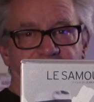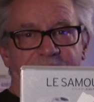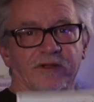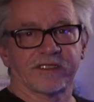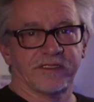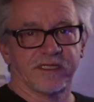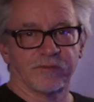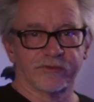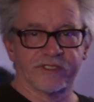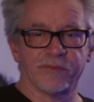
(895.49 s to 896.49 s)
I don't like to
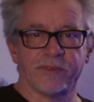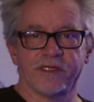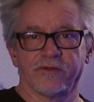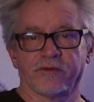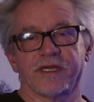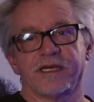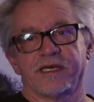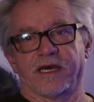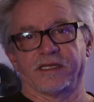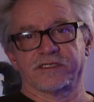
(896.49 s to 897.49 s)
double dip either,
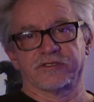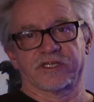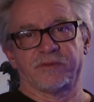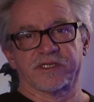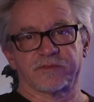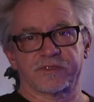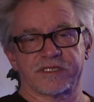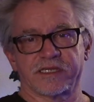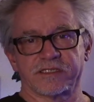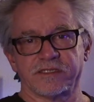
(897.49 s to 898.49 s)
unless there's going to be a
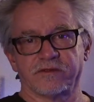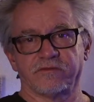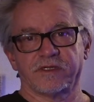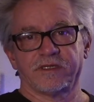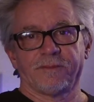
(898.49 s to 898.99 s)
substantive